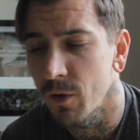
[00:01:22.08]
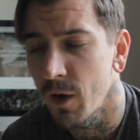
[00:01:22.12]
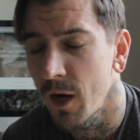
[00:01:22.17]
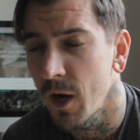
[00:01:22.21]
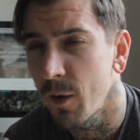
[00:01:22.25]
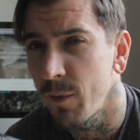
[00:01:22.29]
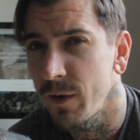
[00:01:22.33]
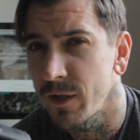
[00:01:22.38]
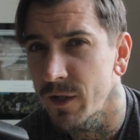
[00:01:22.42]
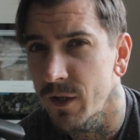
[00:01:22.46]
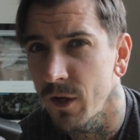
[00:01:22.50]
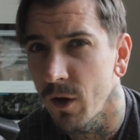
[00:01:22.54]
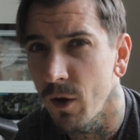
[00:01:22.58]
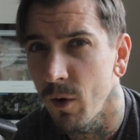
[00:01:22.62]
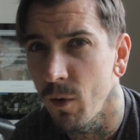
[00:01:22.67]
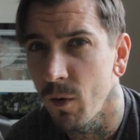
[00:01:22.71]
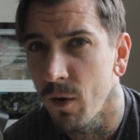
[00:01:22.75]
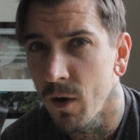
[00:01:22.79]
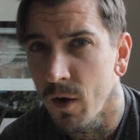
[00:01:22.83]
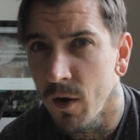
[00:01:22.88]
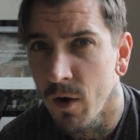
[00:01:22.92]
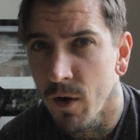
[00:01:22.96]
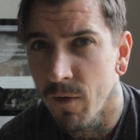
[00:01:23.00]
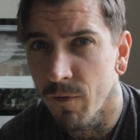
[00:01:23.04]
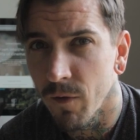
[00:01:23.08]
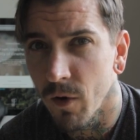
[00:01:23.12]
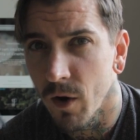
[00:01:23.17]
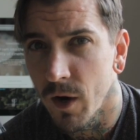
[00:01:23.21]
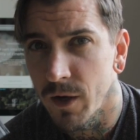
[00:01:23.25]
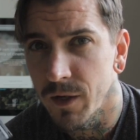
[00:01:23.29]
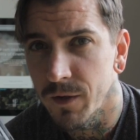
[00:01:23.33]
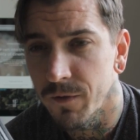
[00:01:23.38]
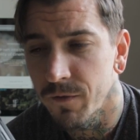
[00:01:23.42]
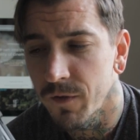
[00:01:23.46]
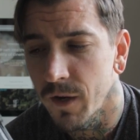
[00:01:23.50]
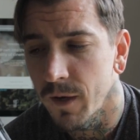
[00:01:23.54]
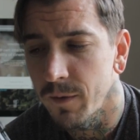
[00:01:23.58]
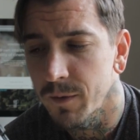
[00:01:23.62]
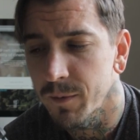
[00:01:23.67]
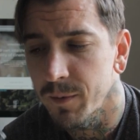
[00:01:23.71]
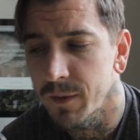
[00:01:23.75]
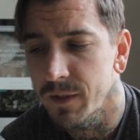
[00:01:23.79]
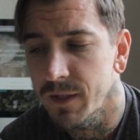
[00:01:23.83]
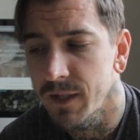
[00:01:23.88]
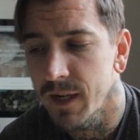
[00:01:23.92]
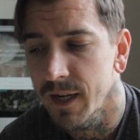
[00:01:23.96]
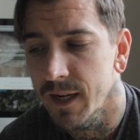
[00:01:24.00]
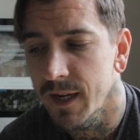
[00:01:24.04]
So I always go for 100 frames
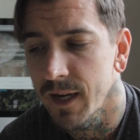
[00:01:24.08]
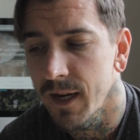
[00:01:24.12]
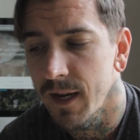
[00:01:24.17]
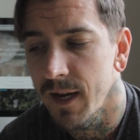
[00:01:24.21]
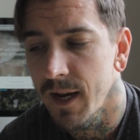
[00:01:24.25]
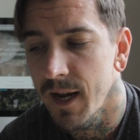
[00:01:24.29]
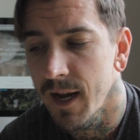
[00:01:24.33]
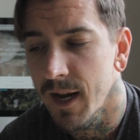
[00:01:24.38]
per second,